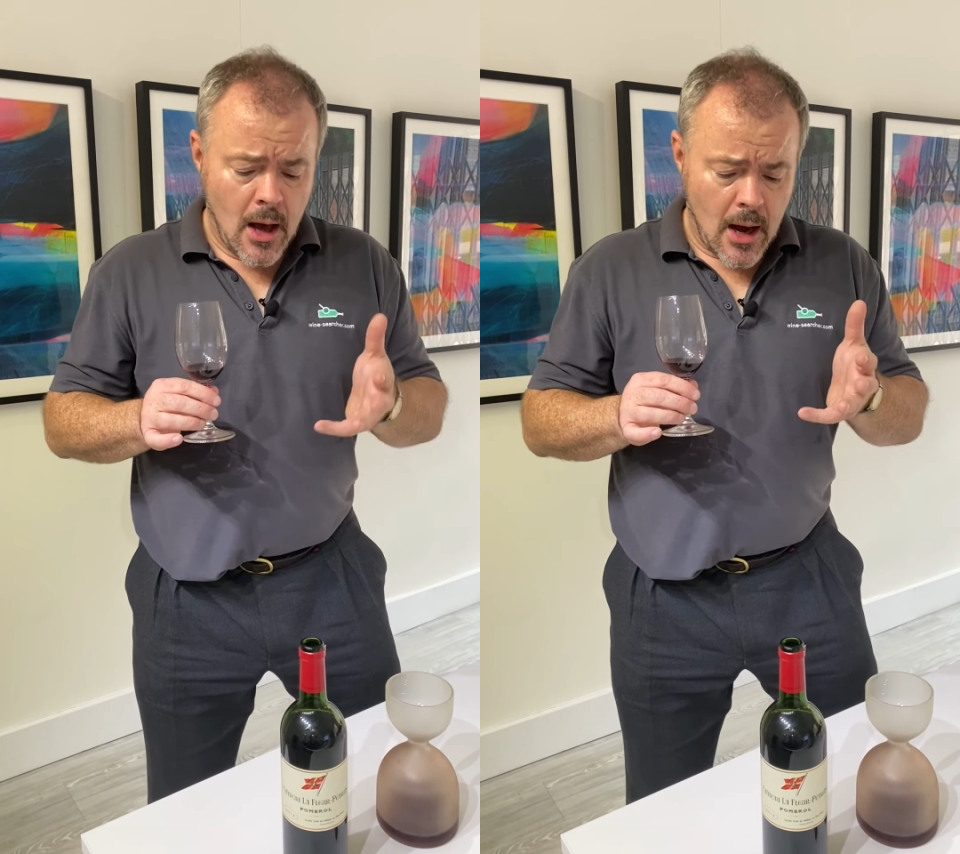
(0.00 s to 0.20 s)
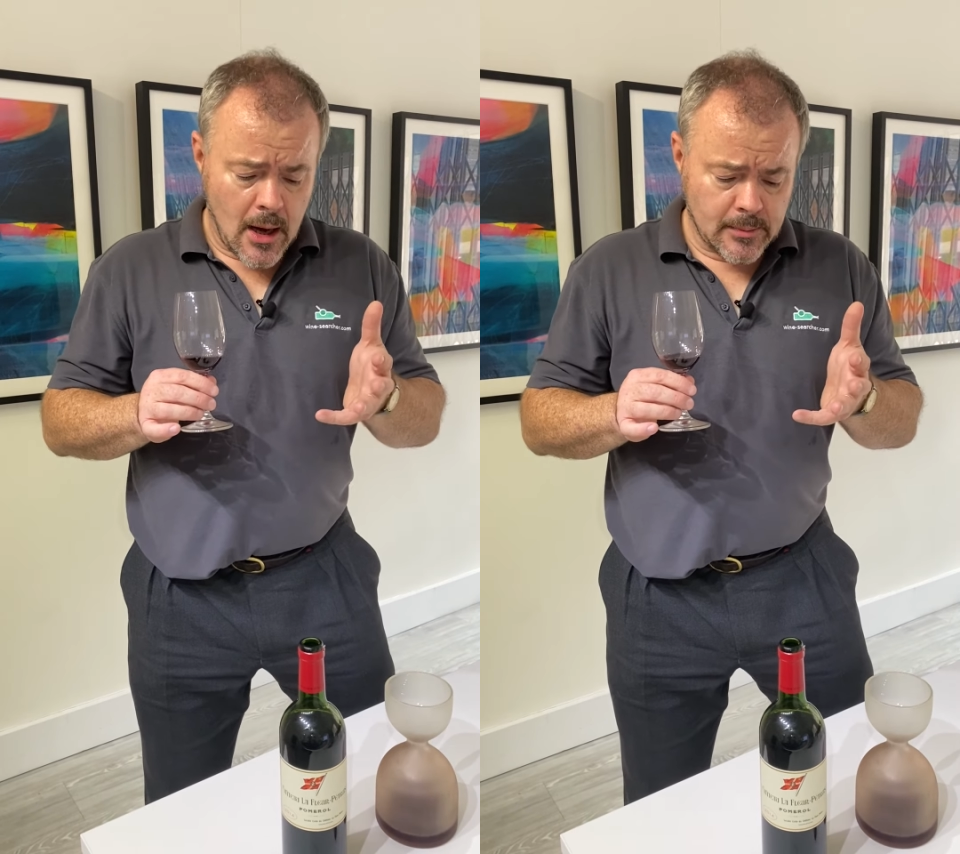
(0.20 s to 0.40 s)

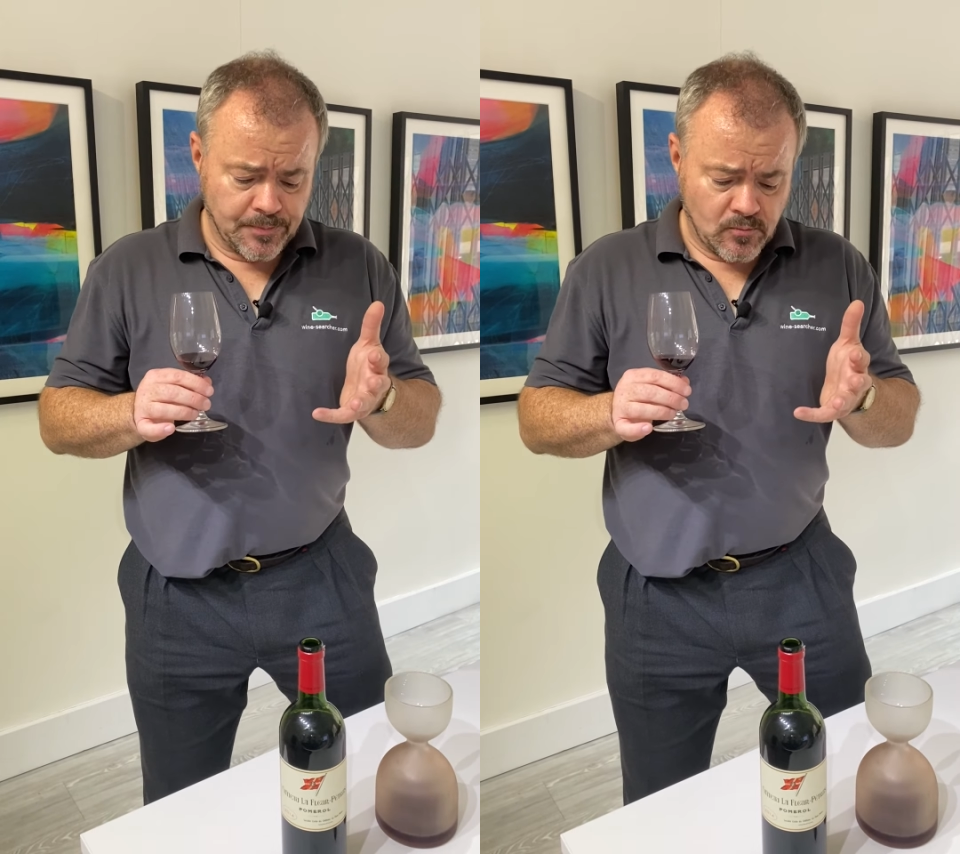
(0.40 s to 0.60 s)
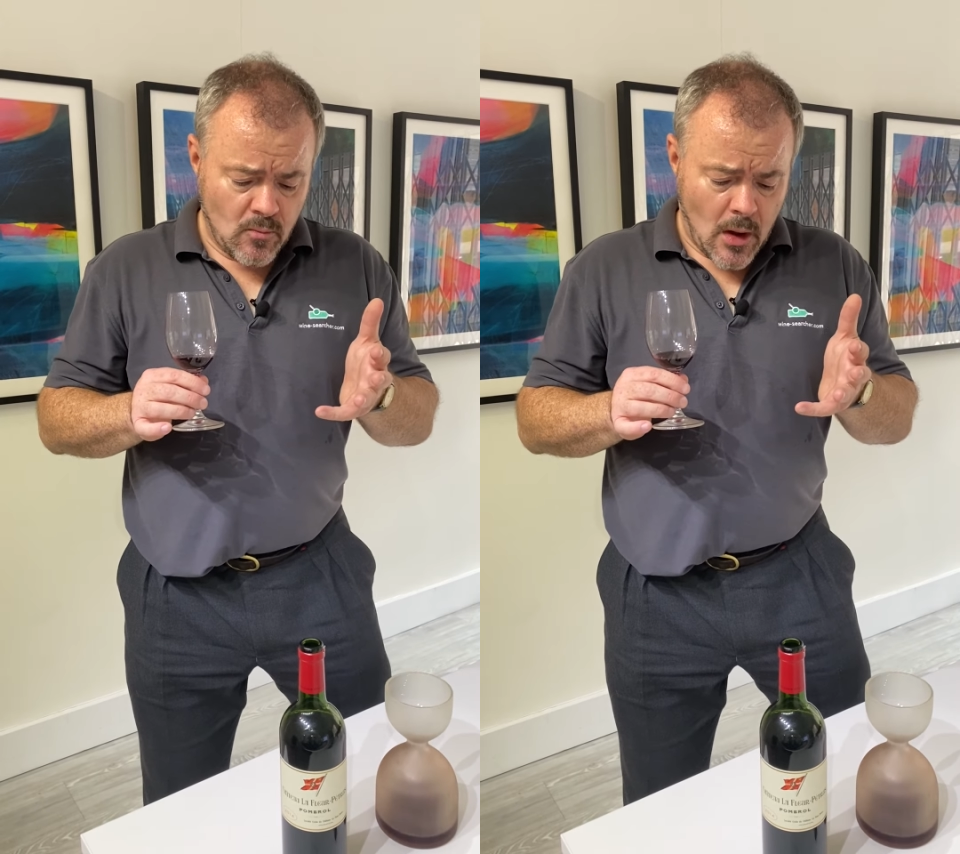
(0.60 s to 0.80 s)

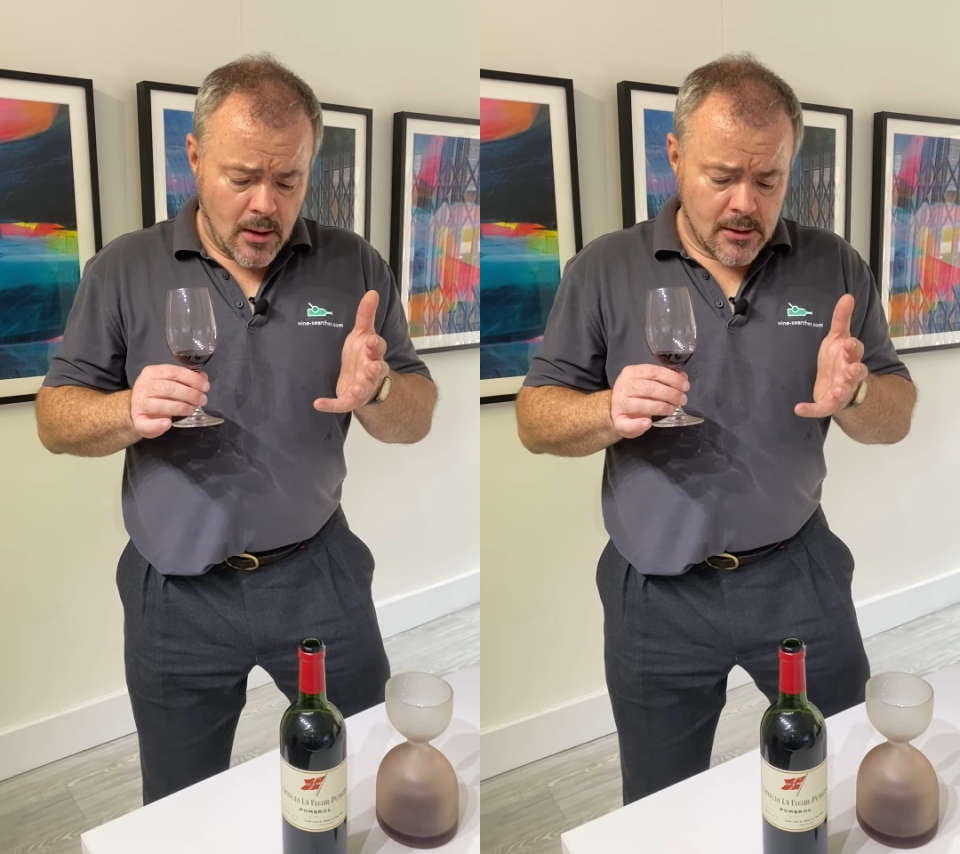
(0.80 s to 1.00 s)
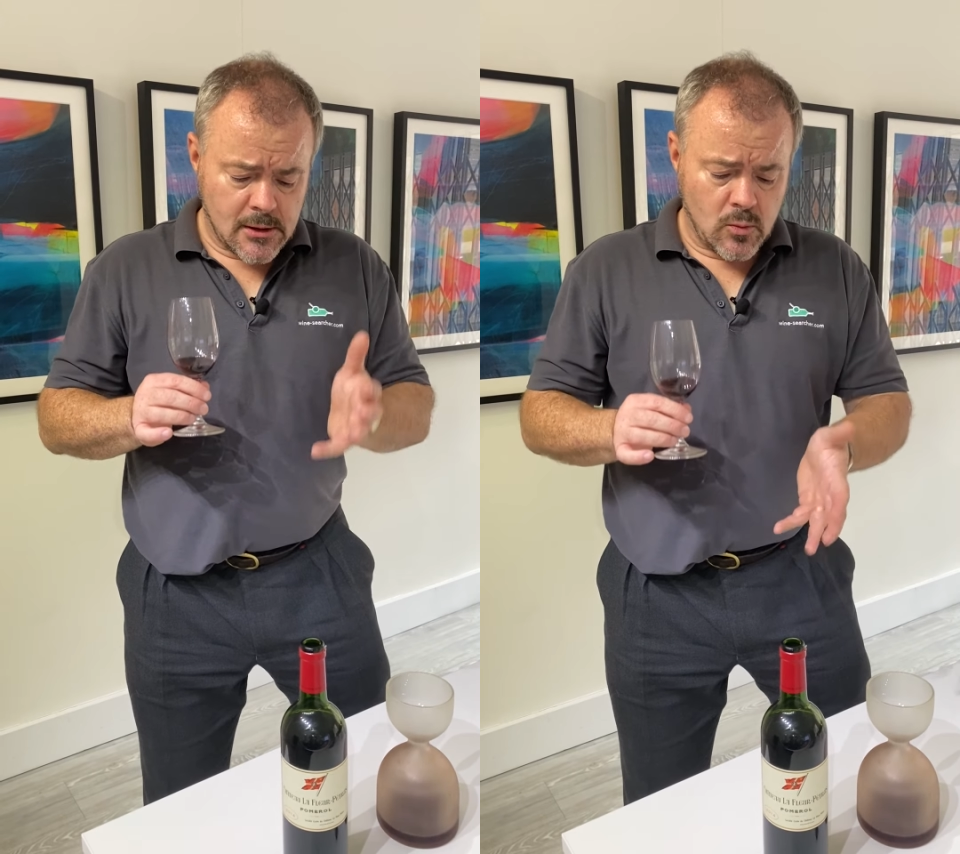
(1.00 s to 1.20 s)
Um,
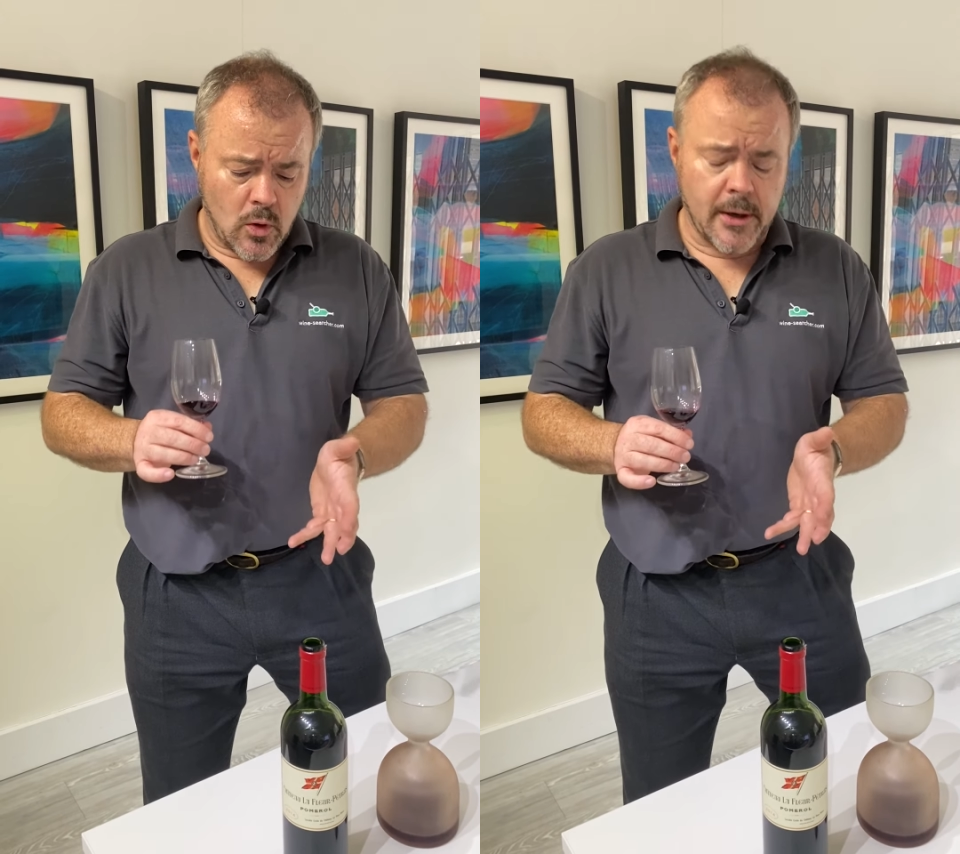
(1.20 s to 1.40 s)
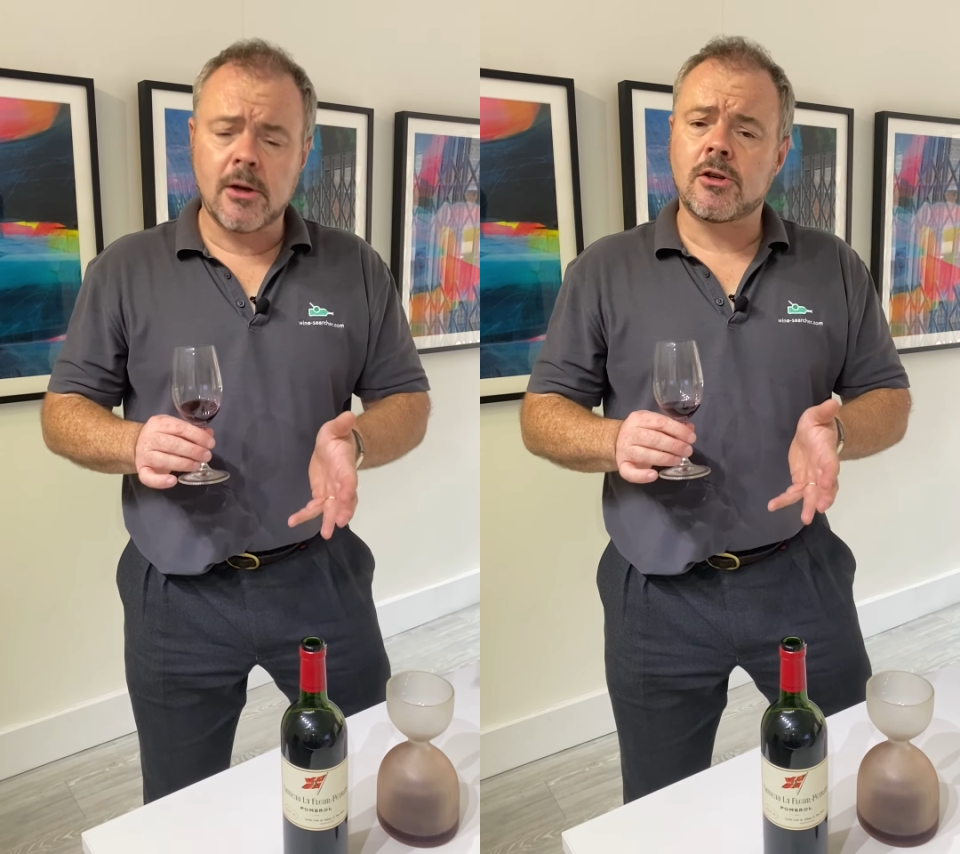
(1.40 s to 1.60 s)
this is a wine at